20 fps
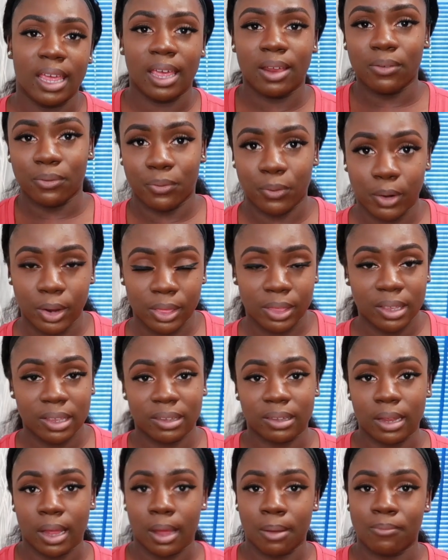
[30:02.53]
it for
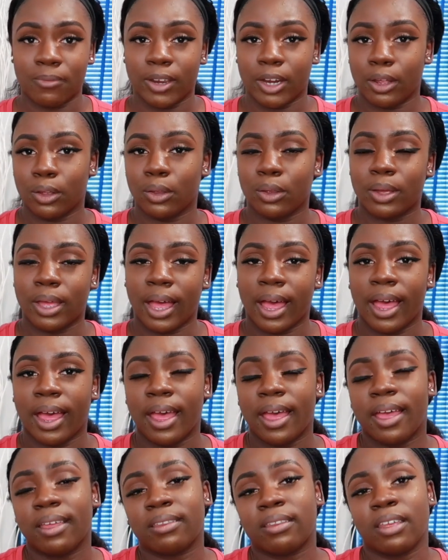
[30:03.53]
this um, video, you
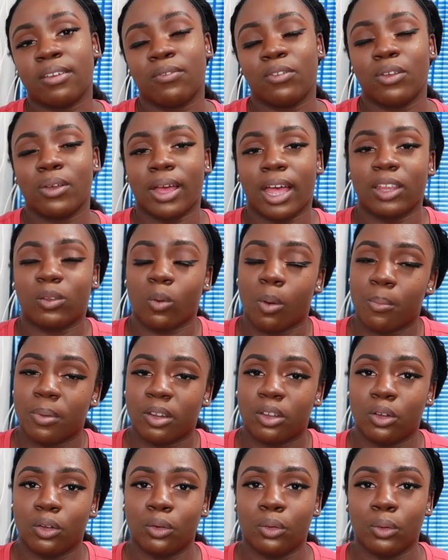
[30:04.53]
guys. If you guys want
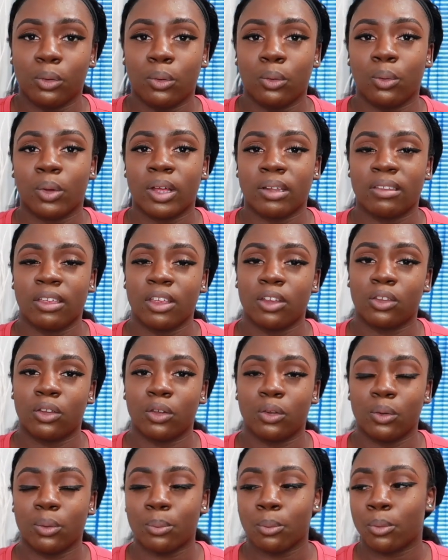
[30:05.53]
me to do continue to
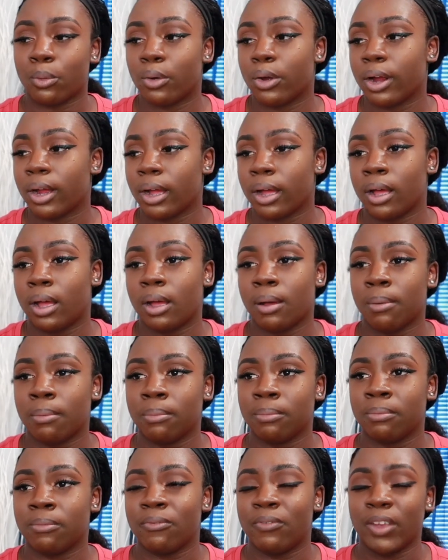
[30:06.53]
do more
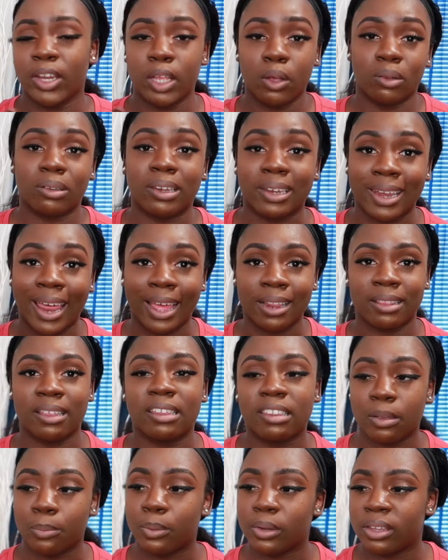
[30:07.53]
um, videos like
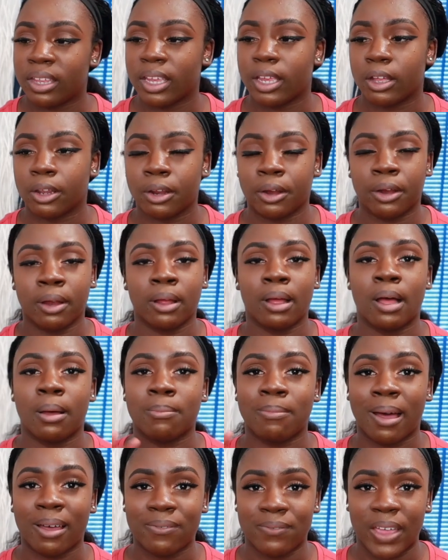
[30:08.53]
this, in particular
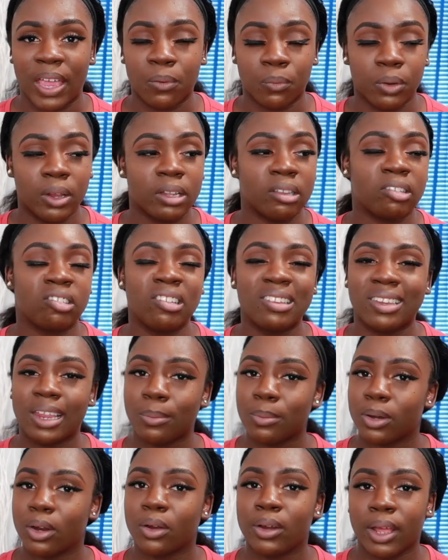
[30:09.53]
um, my favorites, just
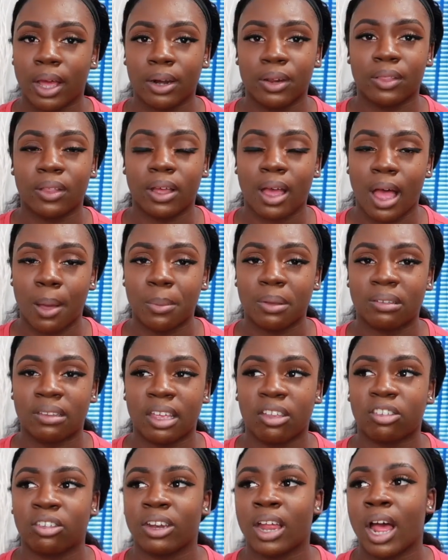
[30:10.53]
let me know down in the comment
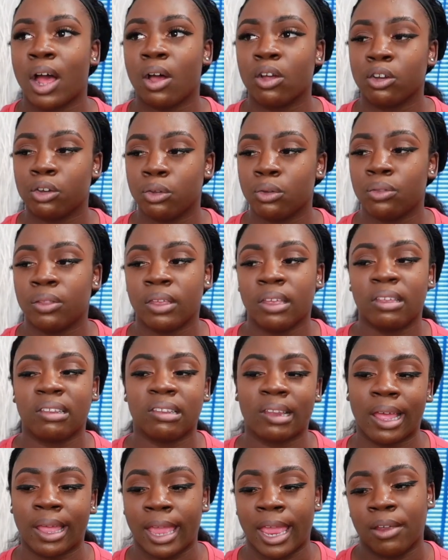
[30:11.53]
section. I'll do these
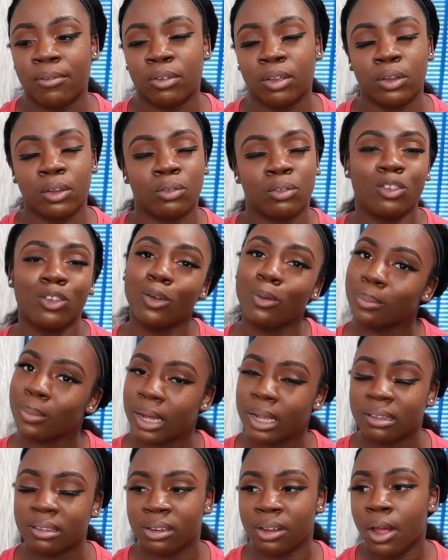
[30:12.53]
like every two
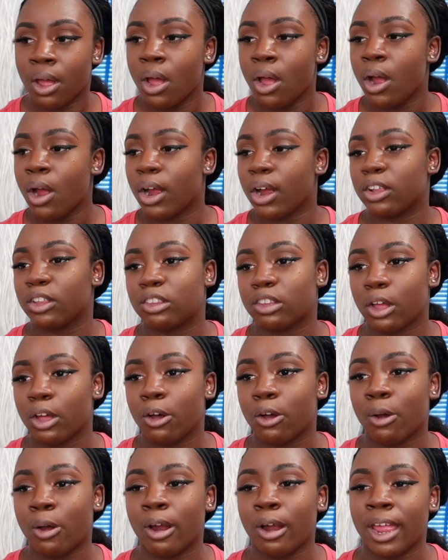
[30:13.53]
months or
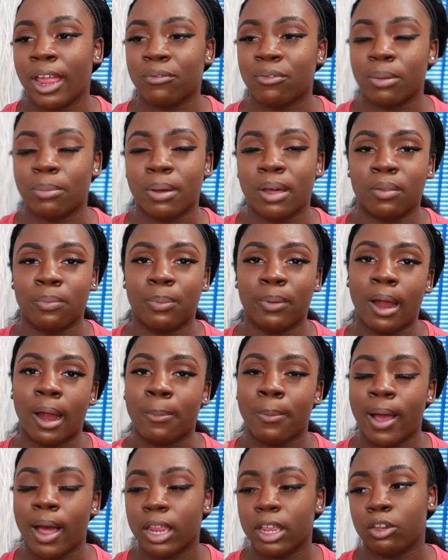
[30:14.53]
so, or every month, but
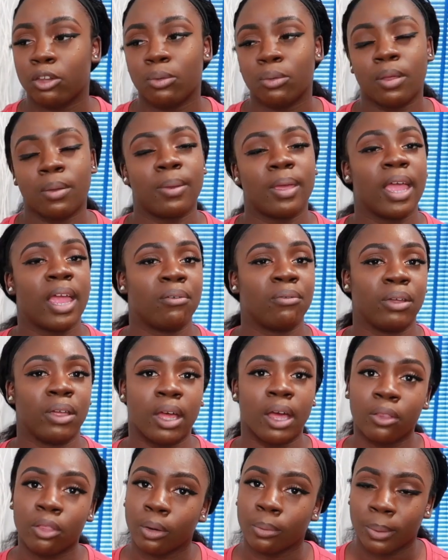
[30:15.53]
I'll probably do them
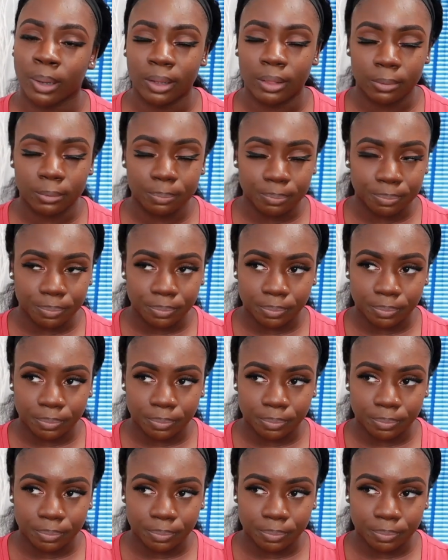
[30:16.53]
every other month